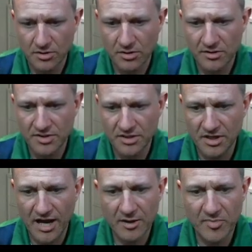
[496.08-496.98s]
the
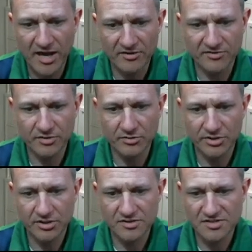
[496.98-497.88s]
iPad view, and you
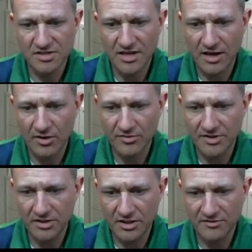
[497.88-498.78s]
can see how
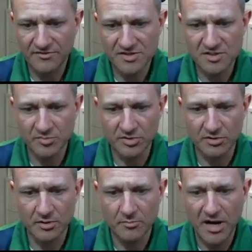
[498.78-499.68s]
the
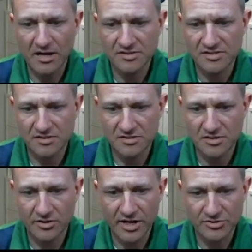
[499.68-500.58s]
invisible boxes
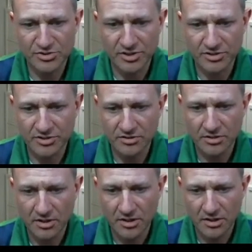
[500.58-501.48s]
are now structured.
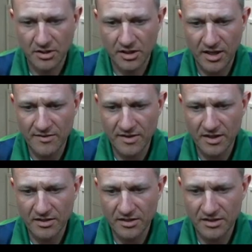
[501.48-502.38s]
And
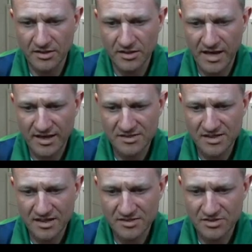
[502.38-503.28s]
then in
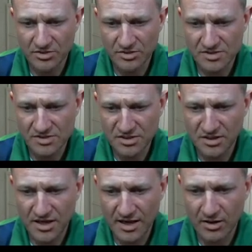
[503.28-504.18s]
XS, you can see
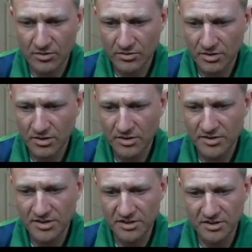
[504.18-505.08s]
how
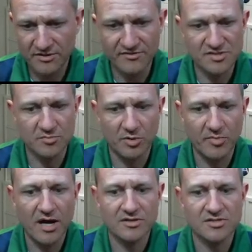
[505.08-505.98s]
the invisible
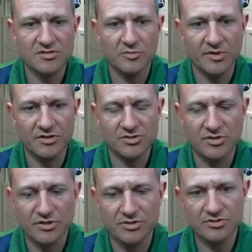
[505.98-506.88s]
boxes are being
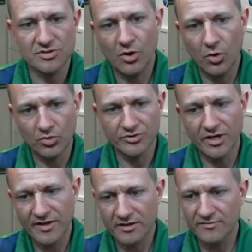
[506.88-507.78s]
structured to hold all
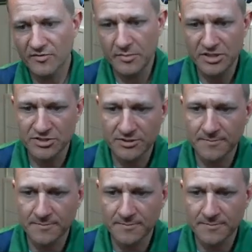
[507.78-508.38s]
that information.